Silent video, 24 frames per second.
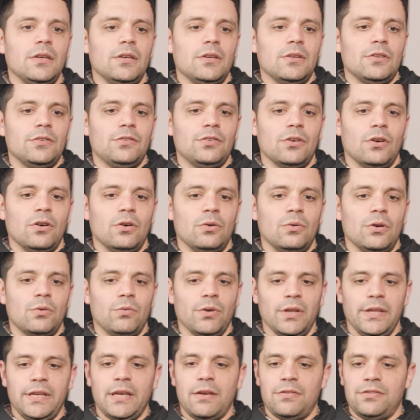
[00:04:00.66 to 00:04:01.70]
So it
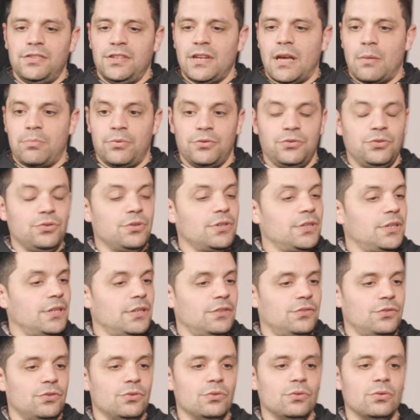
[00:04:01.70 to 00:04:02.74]
really gave us an opportunity
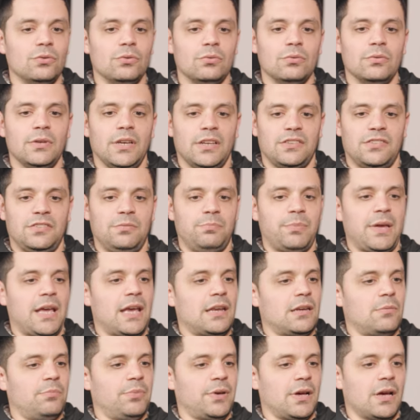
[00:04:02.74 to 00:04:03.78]
to
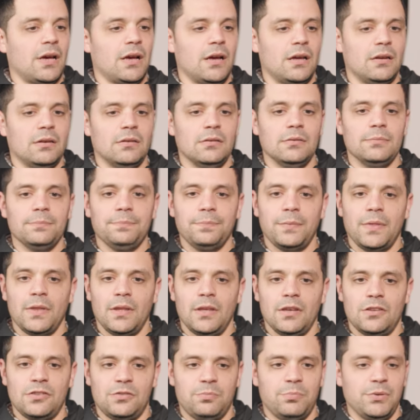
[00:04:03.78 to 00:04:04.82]
expand upon
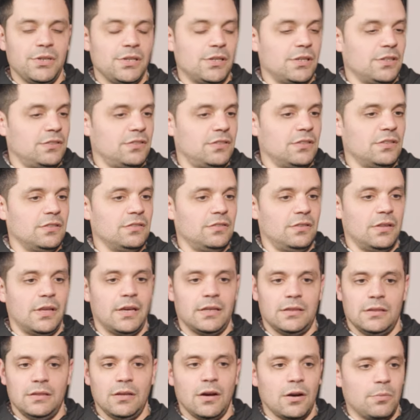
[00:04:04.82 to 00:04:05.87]
experiences like
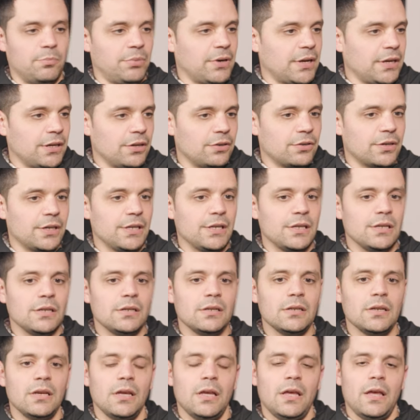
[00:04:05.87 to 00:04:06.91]
our putting green,
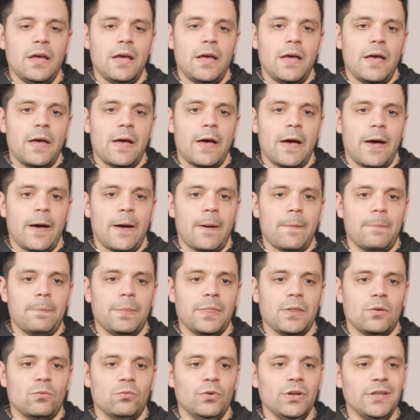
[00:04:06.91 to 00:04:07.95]
um,
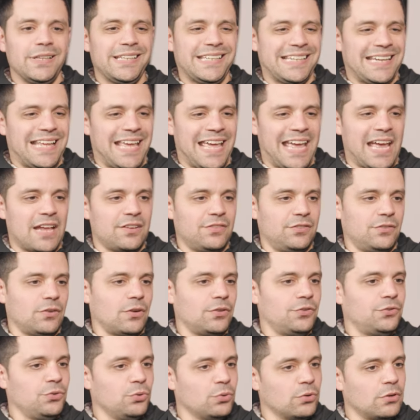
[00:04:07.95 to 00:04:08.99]
really enhanced our
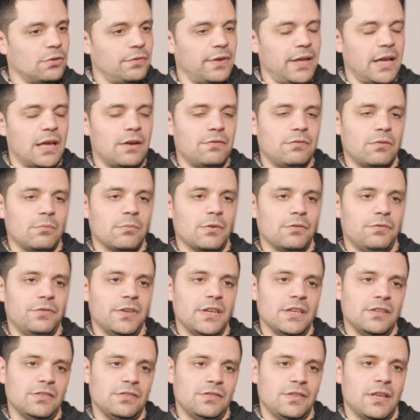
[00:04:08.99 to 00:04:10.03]
tour van from a
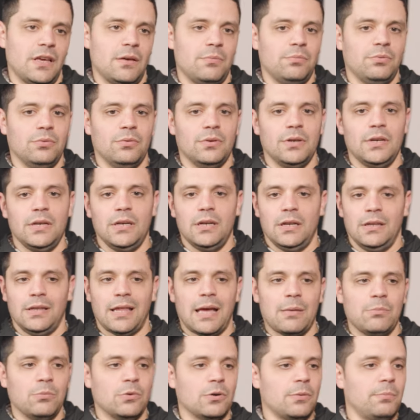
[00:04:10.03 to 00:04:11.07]
fitting standpoint, a
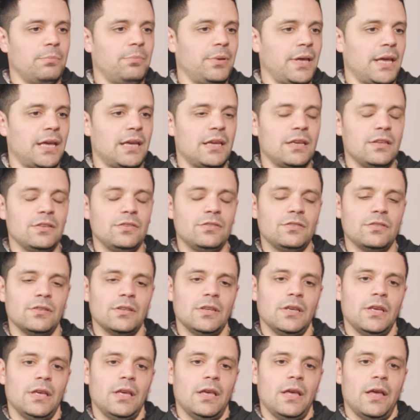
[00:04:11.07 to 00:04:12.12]
lot more bays.
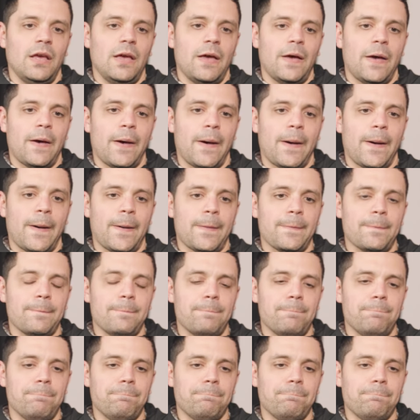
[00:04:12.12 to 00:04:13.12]
Um,